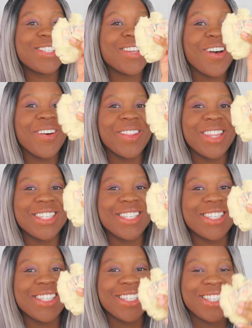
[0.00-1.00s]
So this
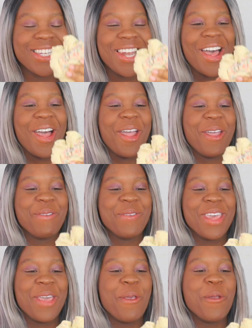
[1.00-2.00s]
is the slime
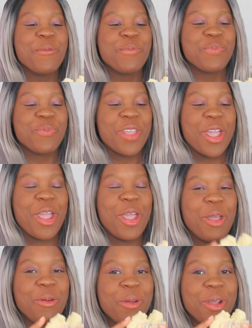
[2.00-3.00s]

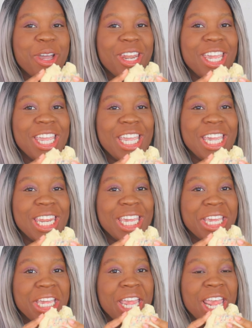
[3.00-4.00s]
and we're gonna eat
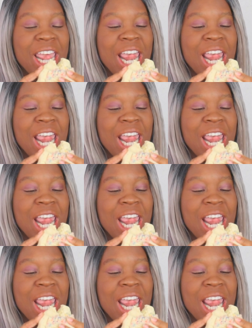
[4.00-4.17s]
it.